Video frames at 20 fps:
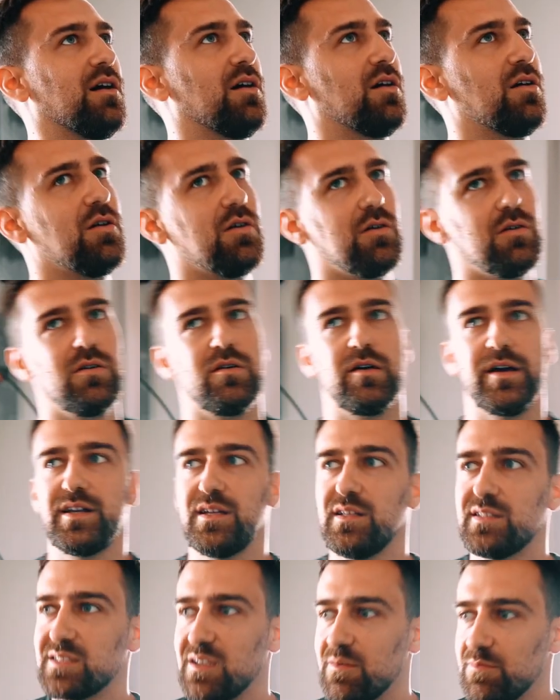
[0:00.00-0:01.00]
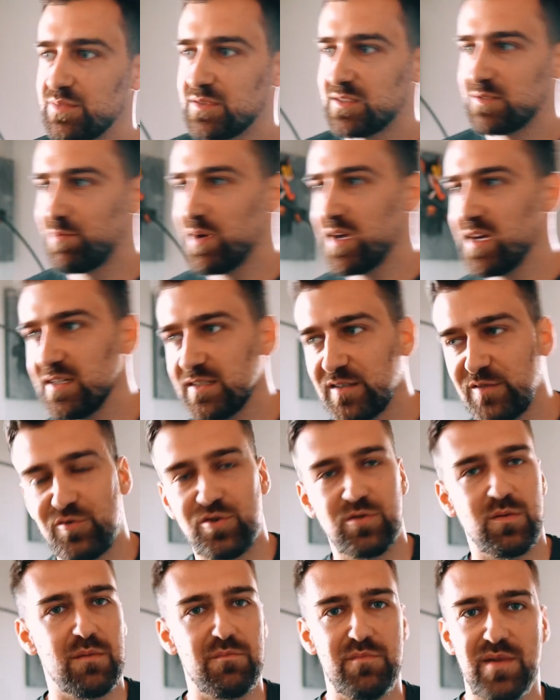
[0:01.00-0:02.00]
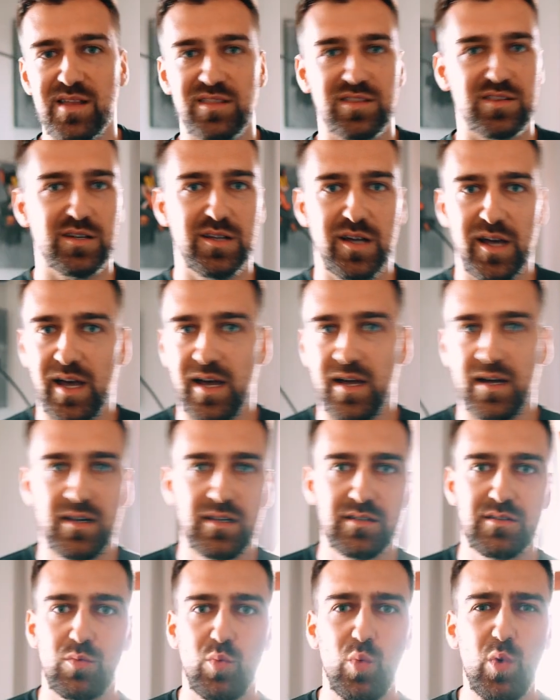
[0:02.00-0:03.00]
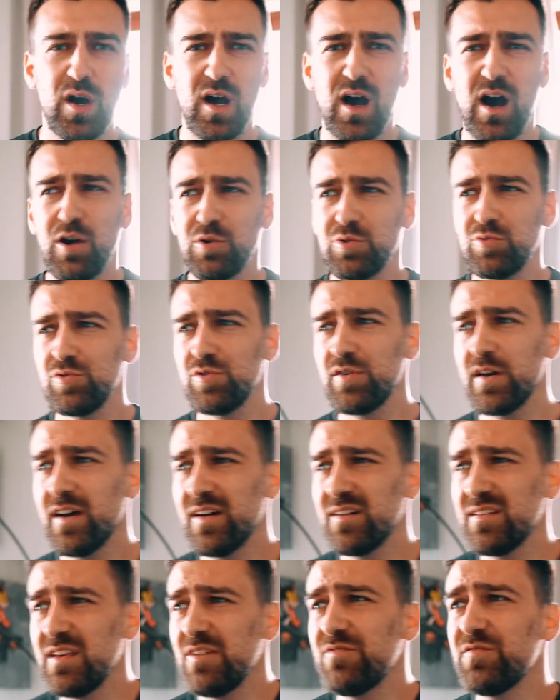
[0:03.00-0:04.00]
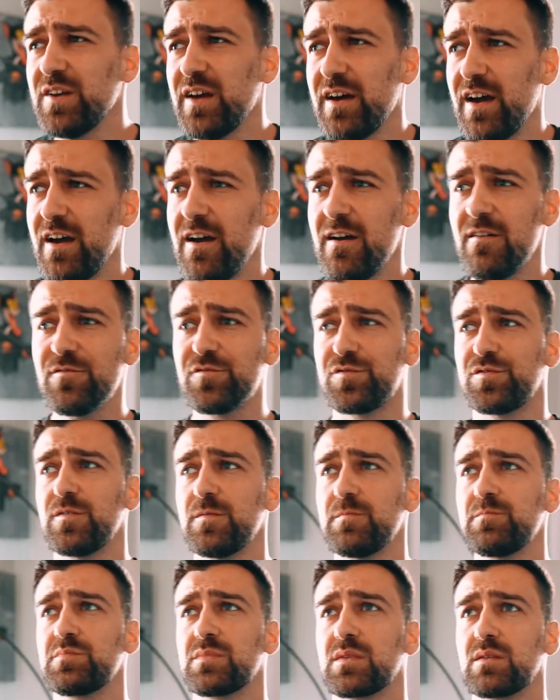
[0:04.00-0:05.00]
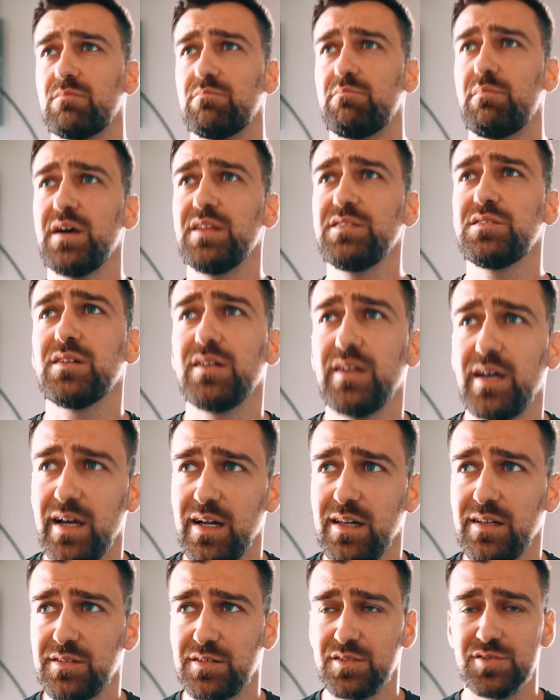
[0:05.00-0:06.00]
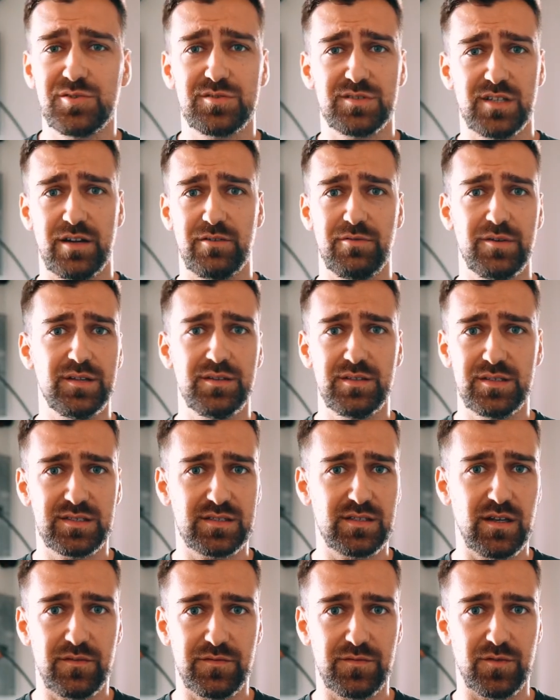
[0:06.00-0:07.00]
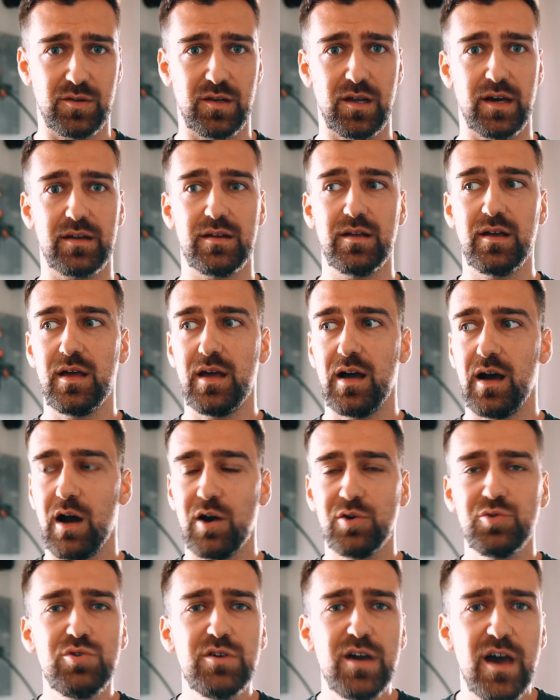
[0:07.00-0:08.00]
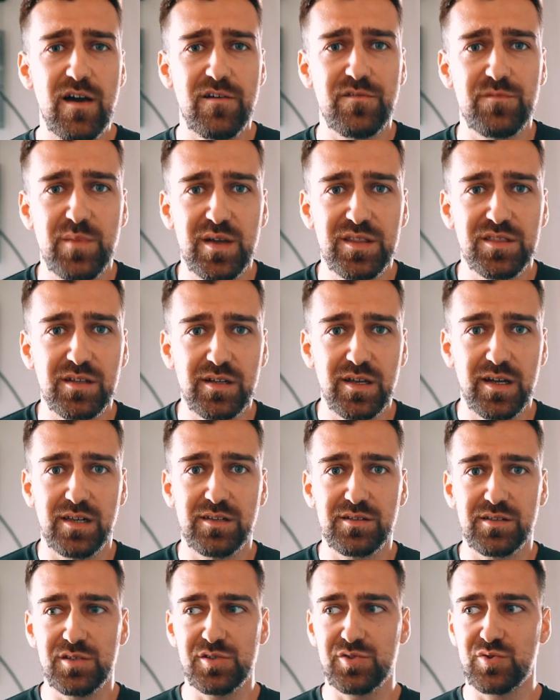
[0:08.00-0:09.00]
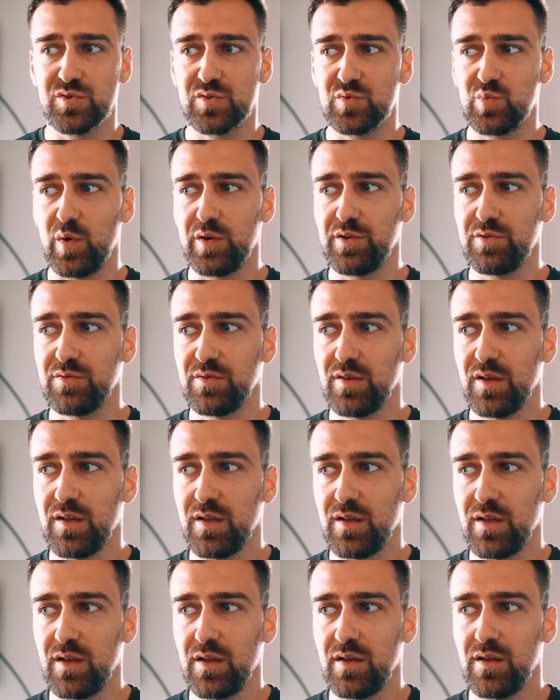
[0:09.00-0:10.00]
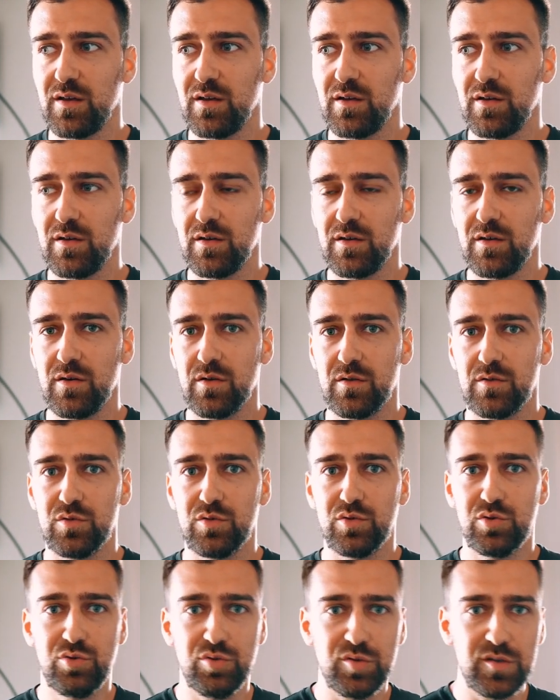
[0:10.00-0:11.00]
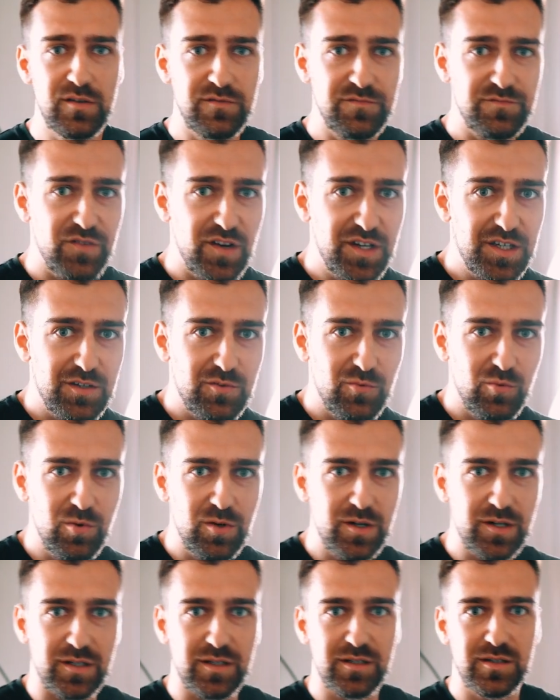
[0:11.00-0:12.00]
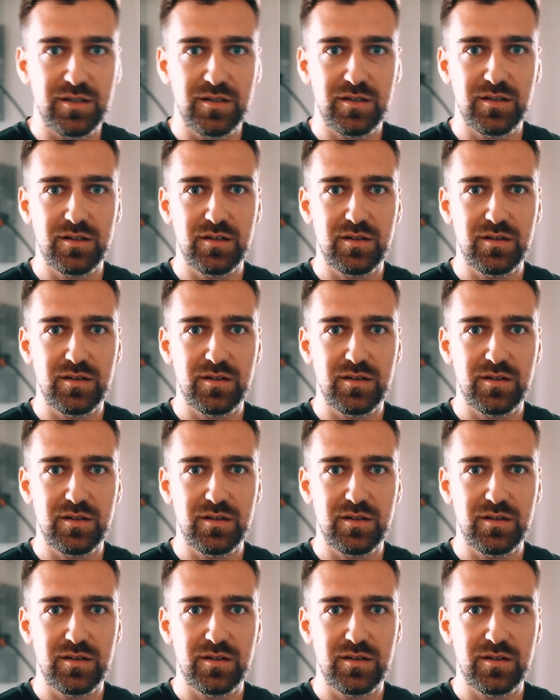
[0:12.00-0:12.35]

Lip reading: oh, I need some space for my mental health. What, how do you even have mental health issues? I read this stuff online. How do you have mental health issues when you Do the fucking work.